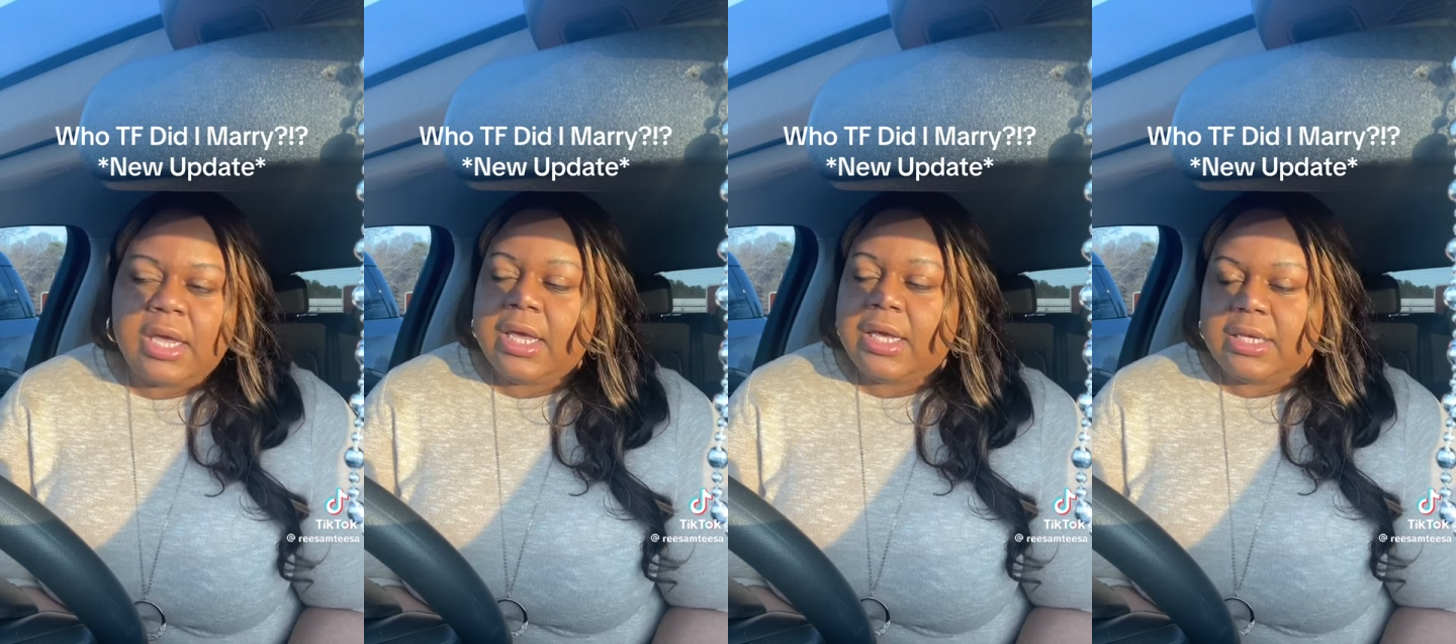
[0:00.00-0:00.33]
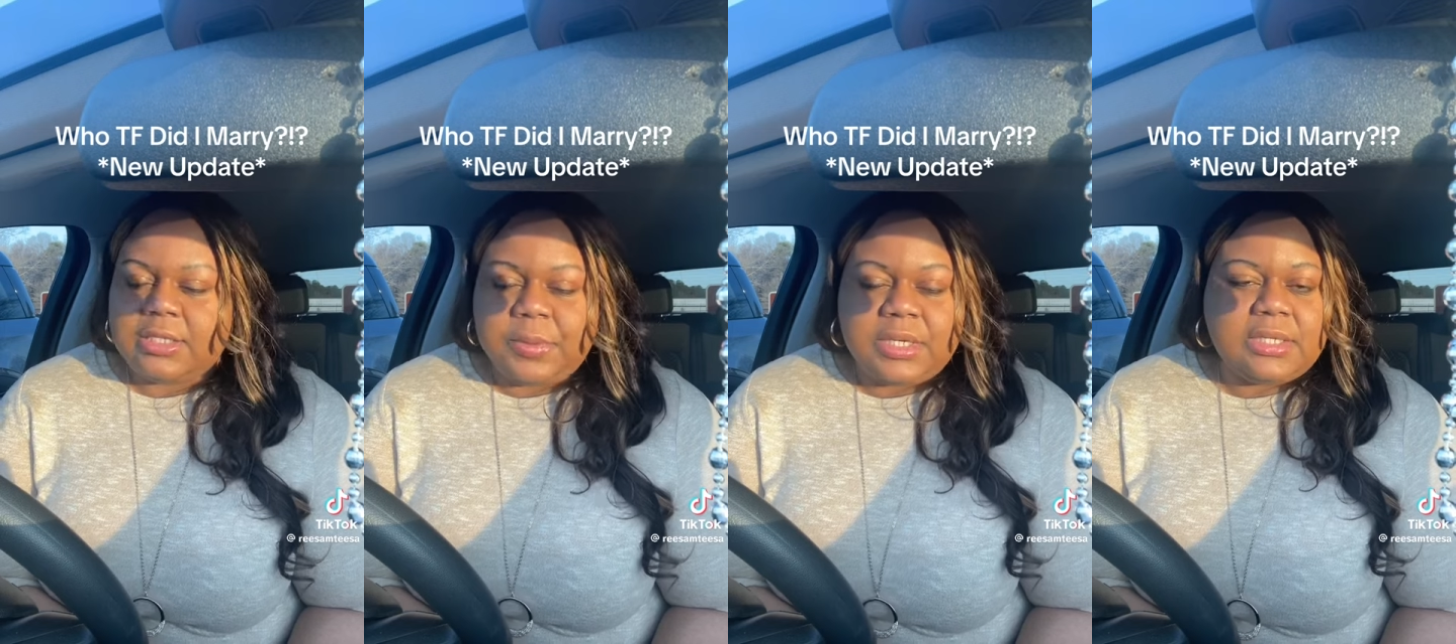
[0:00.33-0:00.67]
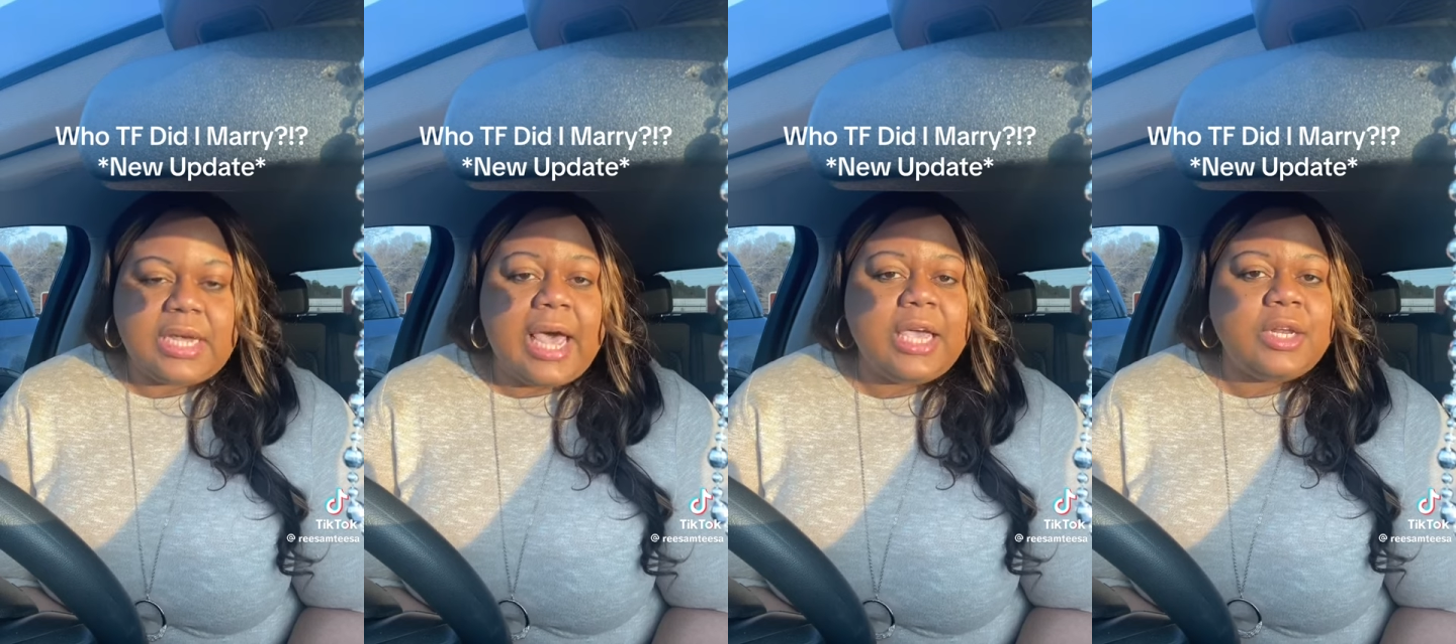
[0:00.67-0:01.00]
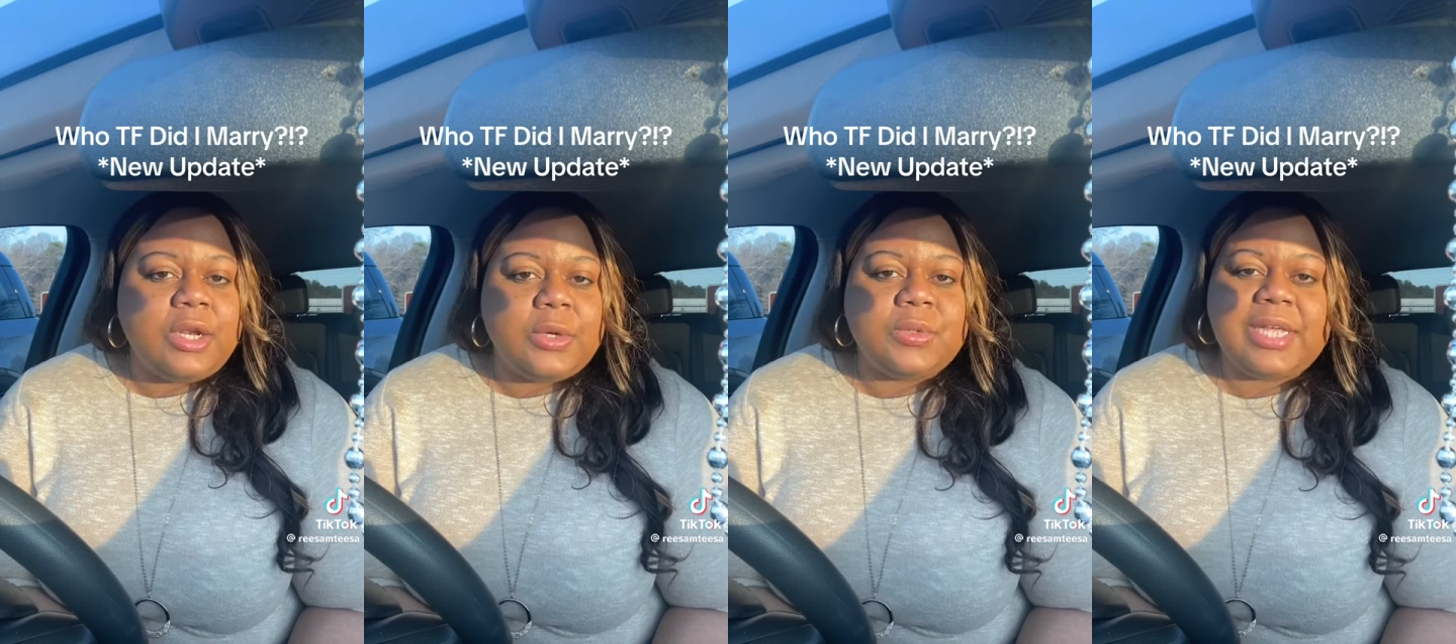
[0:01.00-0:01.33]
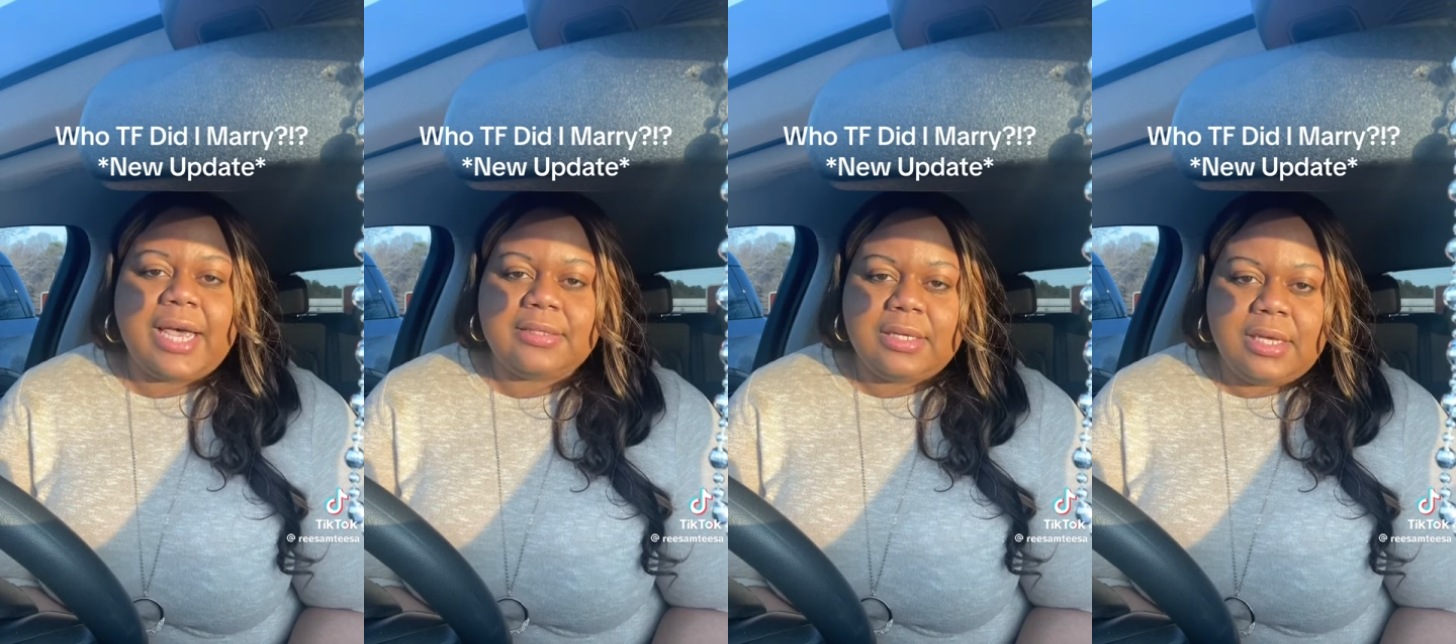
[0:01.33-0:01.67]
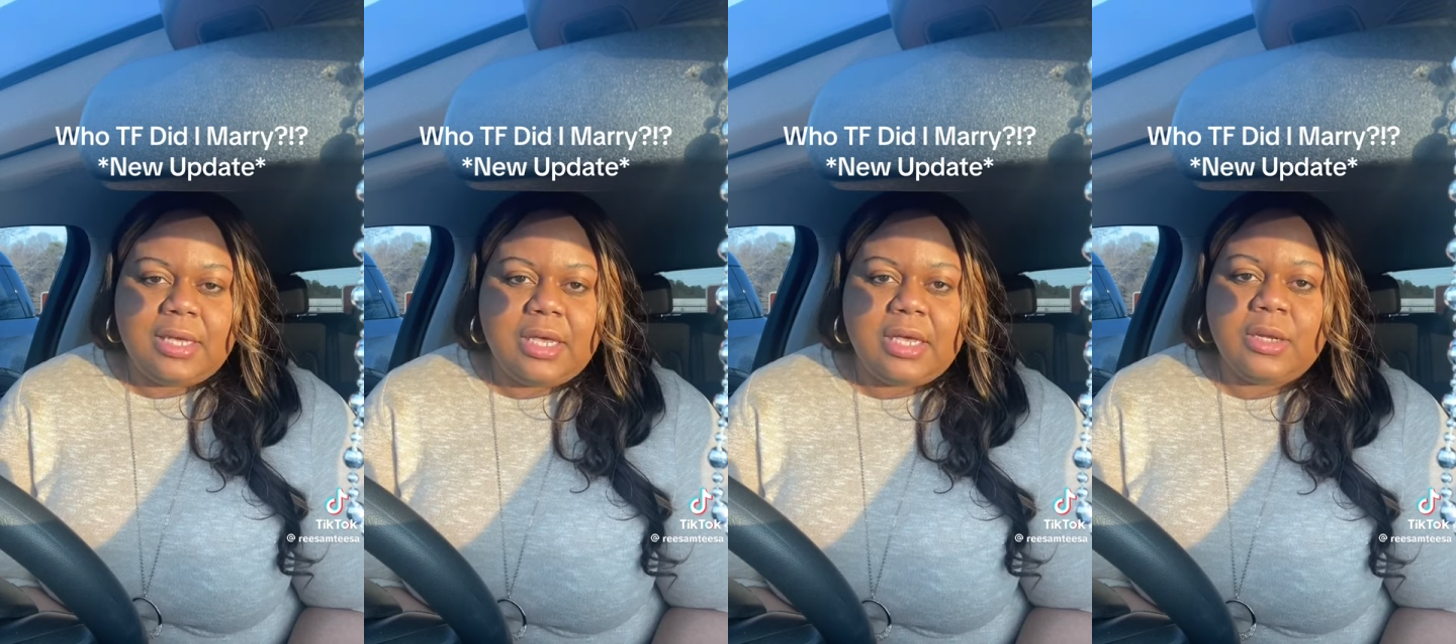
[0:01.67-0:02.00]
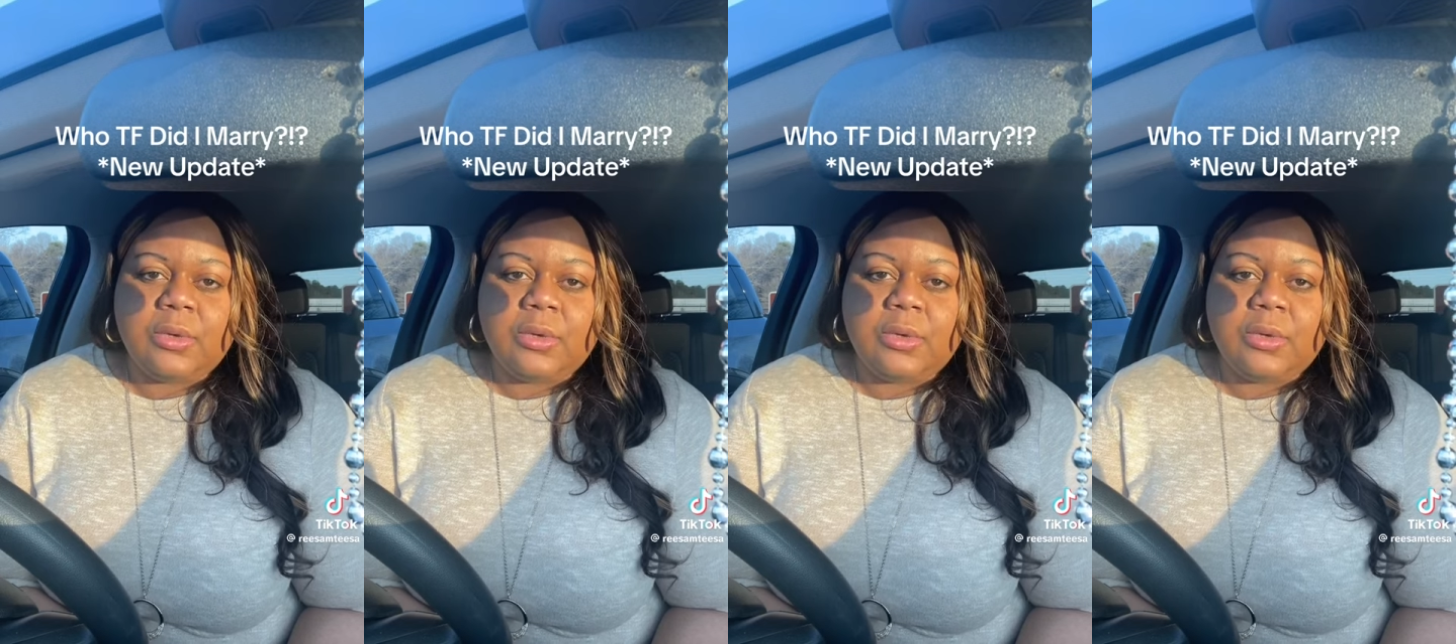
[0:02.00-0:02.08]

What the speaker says: He's been diagnosed as a kid